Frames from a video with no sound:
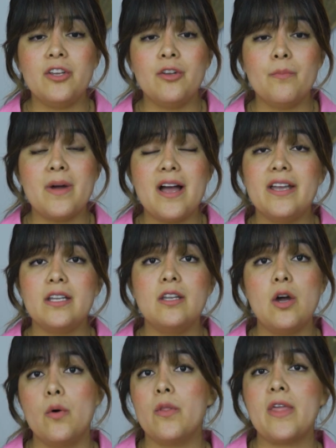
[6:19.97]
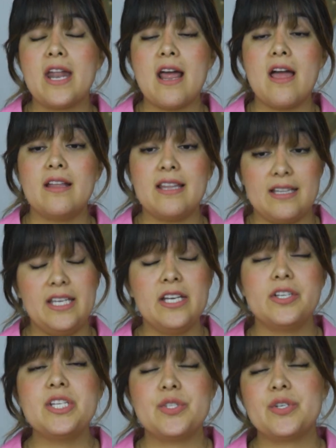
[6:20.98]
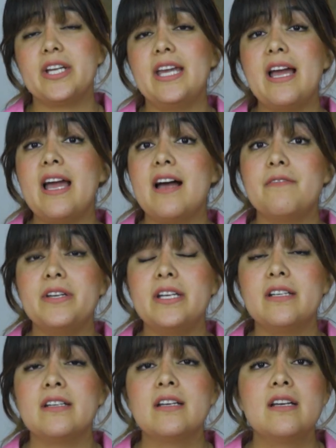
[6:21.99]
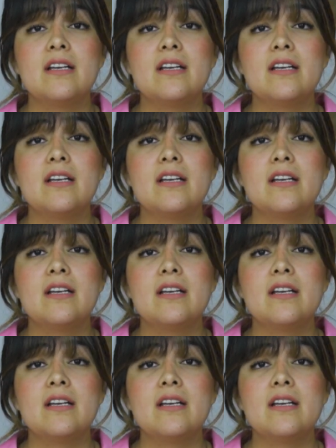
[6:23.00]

you might know that, I, that here in Turkey I have been